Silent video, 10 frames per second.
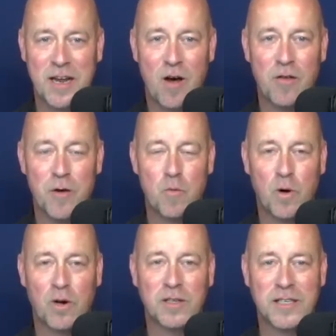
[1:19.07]
although
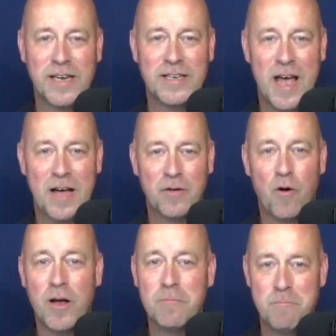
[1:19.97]
word leaked out
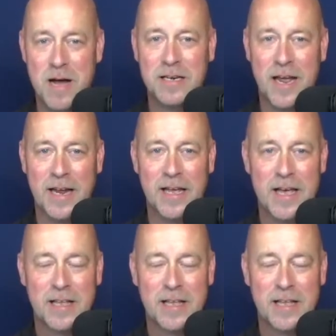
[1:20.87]
on Monday